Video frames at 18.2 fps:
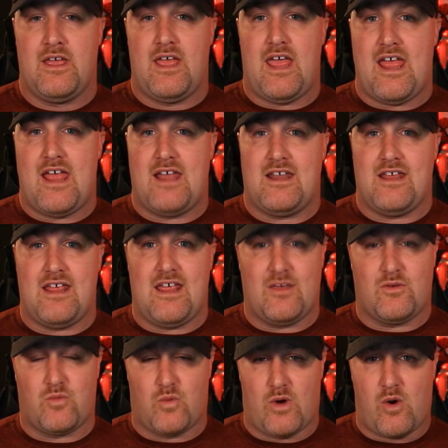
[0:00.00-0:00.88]
and
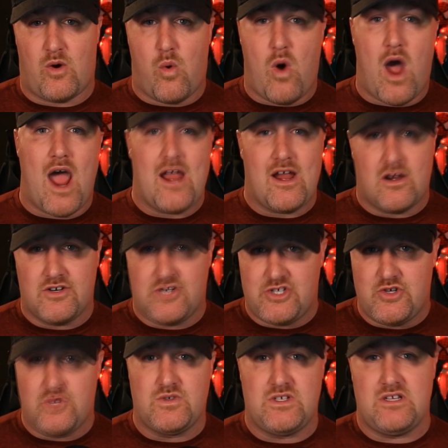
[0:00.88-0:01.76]
it requires
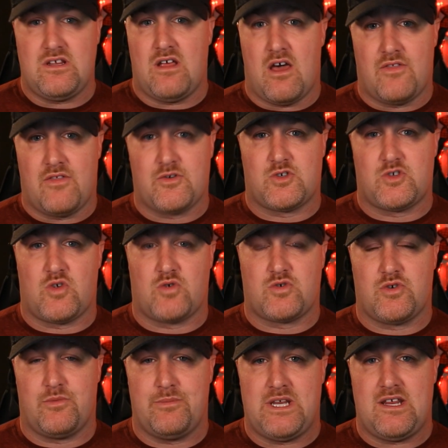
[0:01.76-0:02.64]
using other
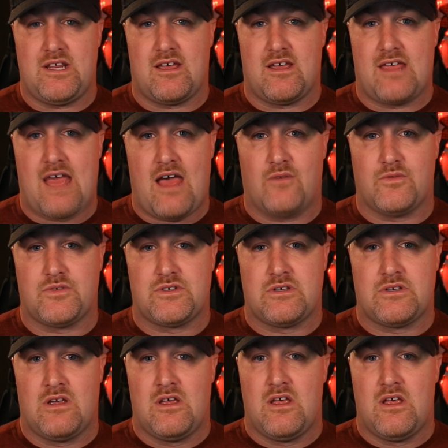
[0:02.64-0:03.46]
social media accounts.